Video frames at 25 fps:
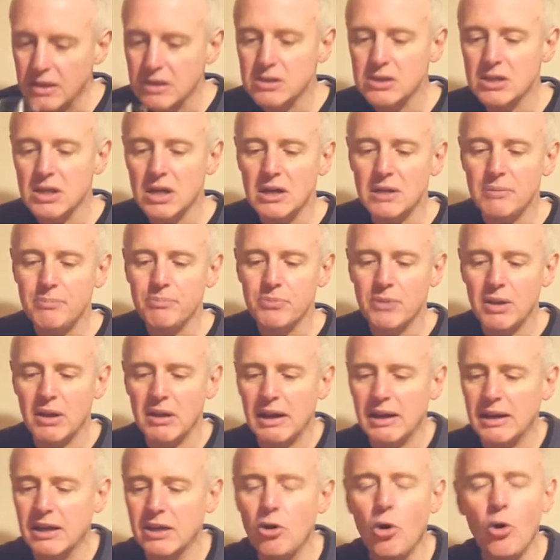There's
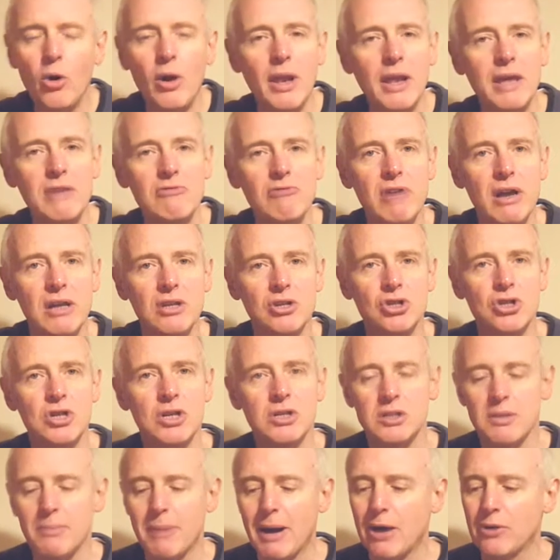like an oily
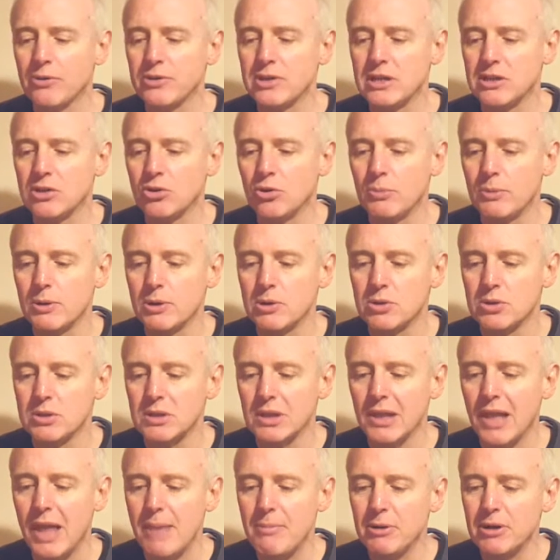richness about it,
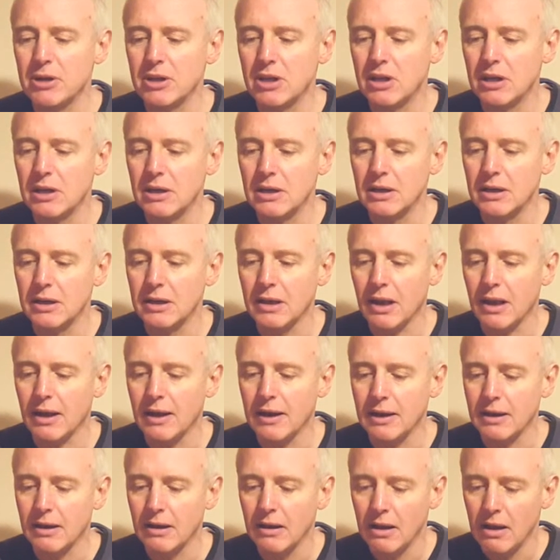almost lemon curd
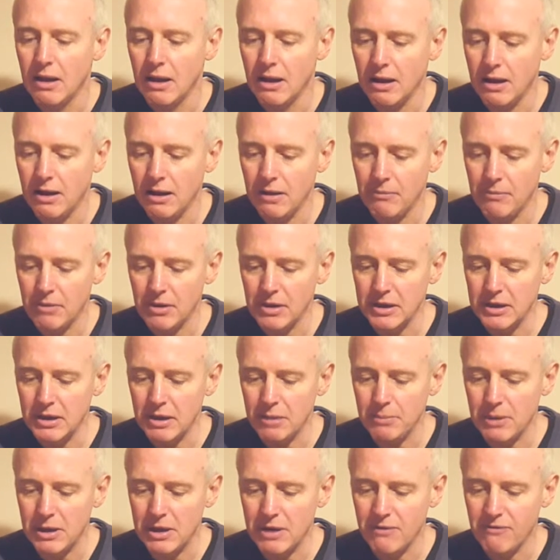like.
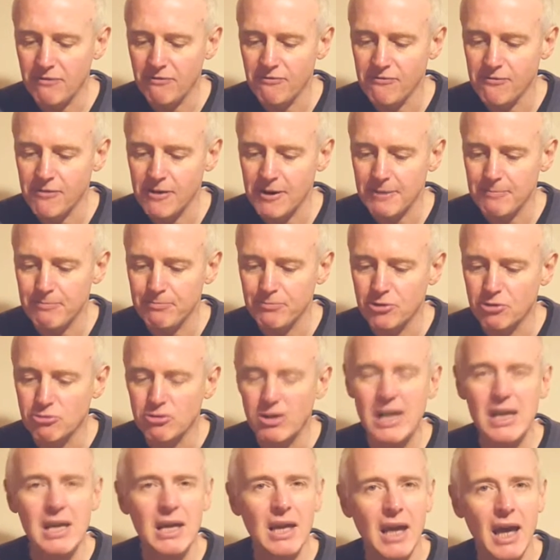Little bit of
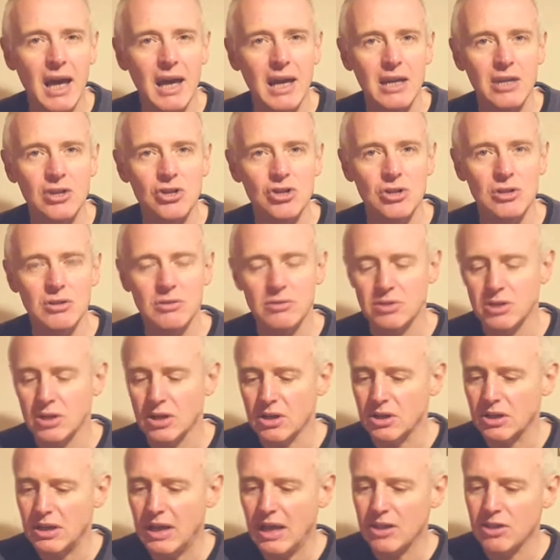greengage and
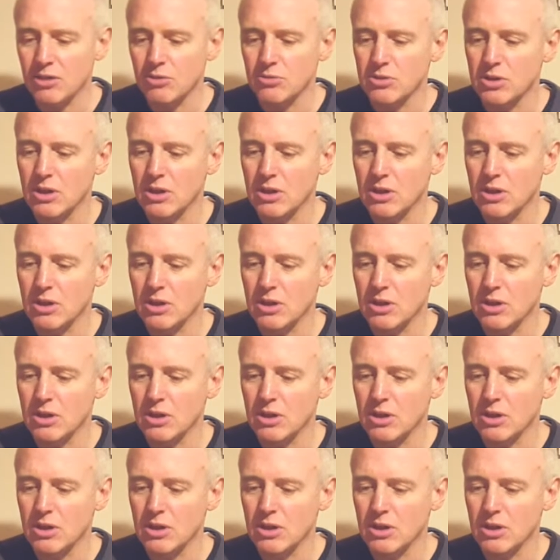yeah,